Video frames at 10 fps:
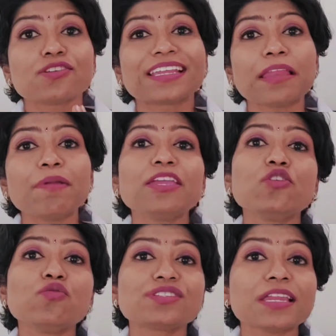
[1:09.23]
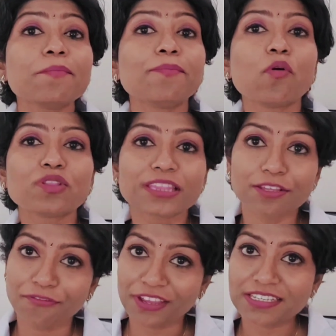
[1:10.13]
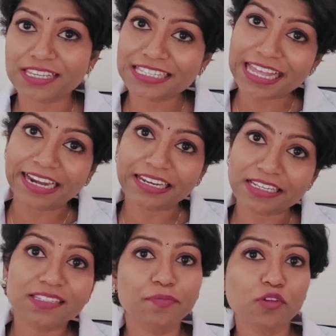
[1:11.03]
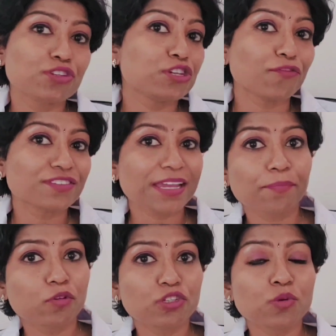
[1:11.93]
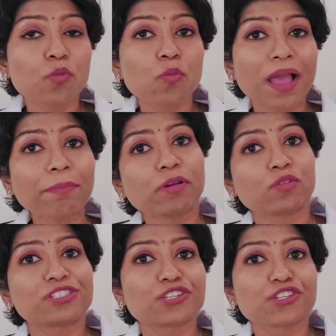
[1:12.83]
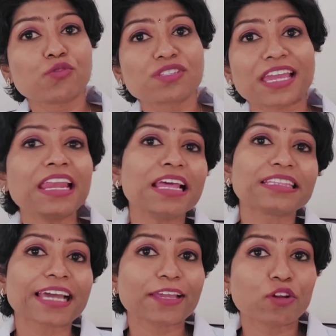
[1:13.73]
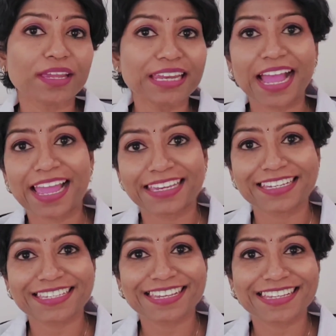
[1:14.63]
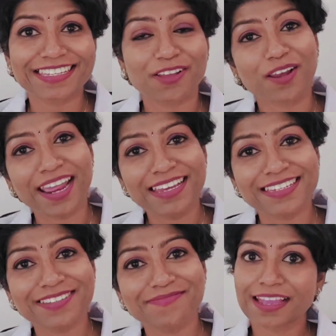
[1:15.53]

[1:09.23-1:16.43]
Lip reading: So it can be used in both the phases. That is the beauty of teprotumumab, which is used in thyroid eye disease. All right.